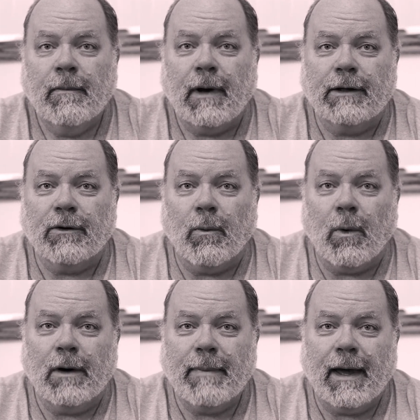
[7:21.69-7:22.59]
I took
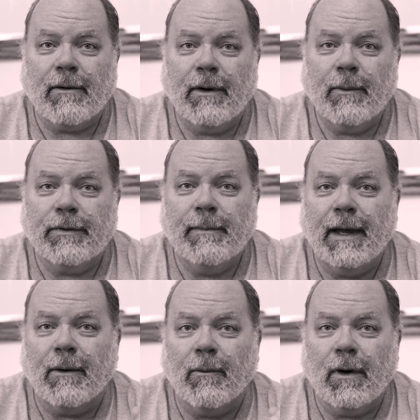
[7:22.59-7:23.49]
one battery with me
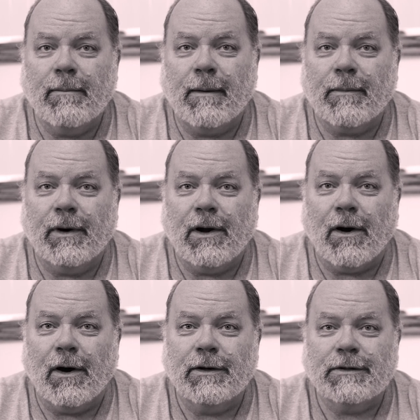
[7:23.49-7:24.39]
and one memory
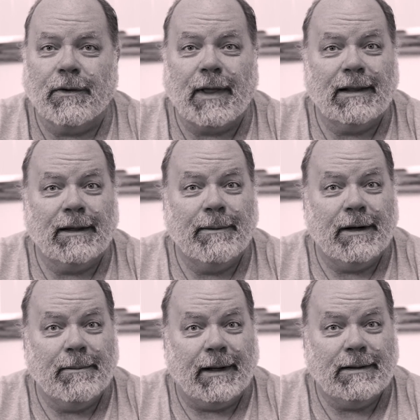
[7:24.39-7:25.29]
card, so that
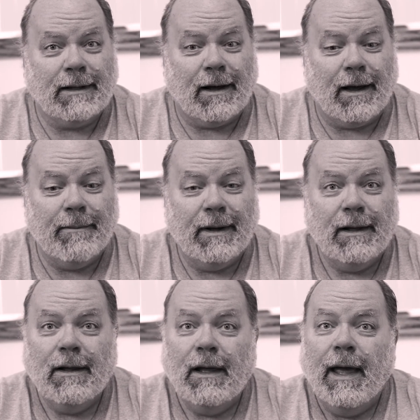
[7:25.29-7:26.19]
limited my time.
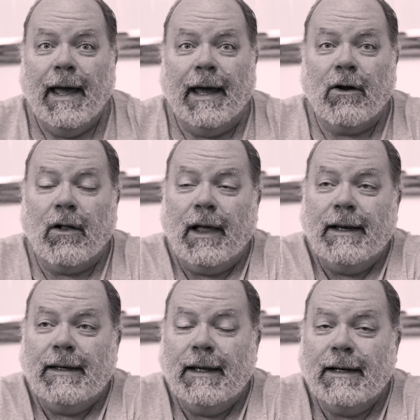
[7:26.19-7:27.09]
And all I
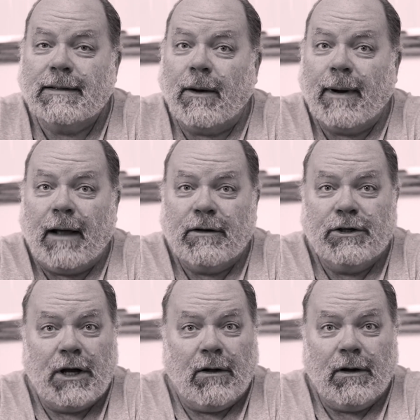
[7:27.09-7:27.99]
did is I went out
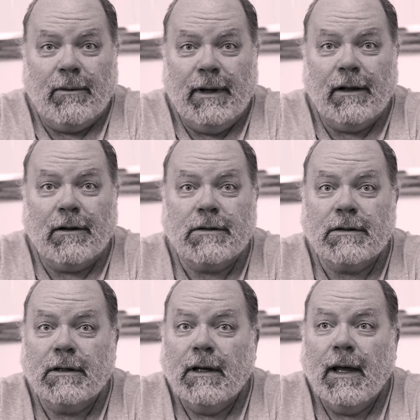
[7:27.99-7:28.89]
to Chalco
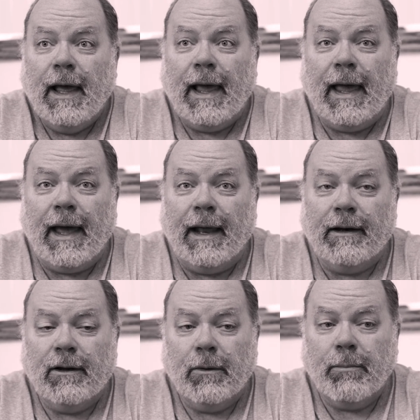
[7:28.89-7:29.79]
Hills
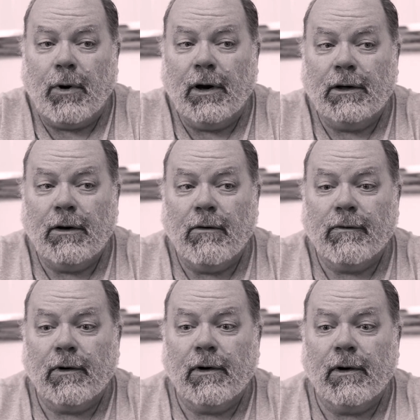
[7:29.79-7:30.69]
and parked
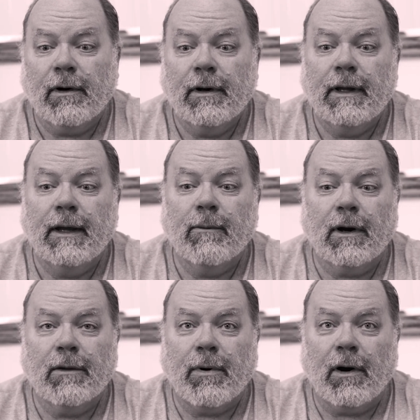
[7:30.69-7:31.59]
over in one
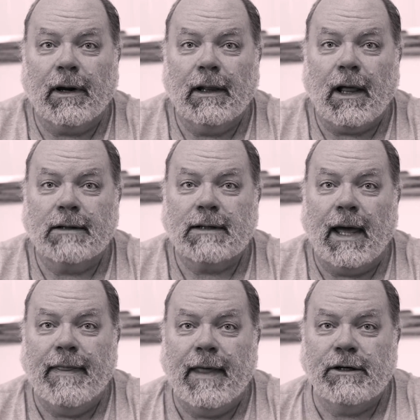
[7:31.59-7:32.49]
of the parking lots
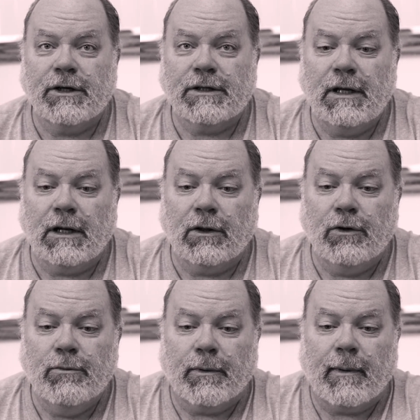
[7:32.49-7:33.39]
and then just did a
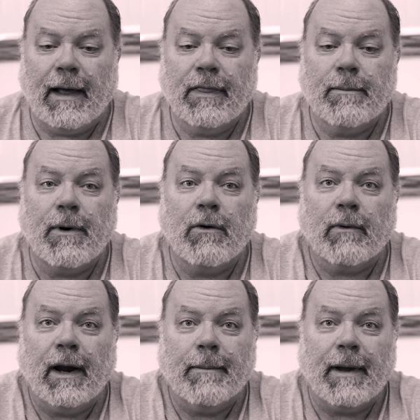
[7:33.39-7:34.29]
loop around the boat
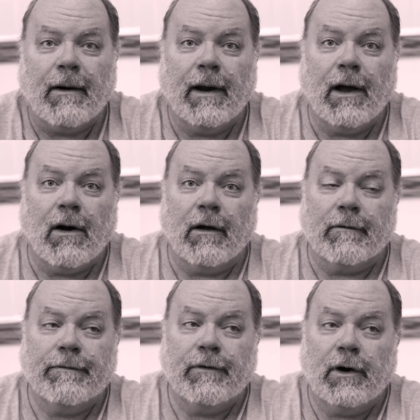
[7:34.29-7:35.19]
ramp area on
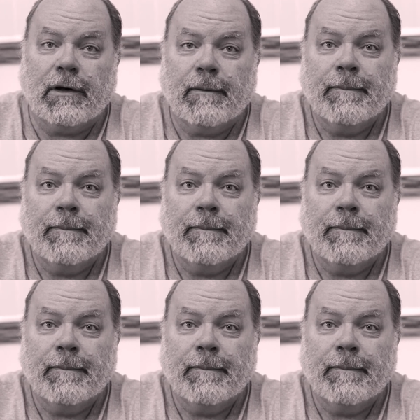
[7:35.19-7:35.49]
foot,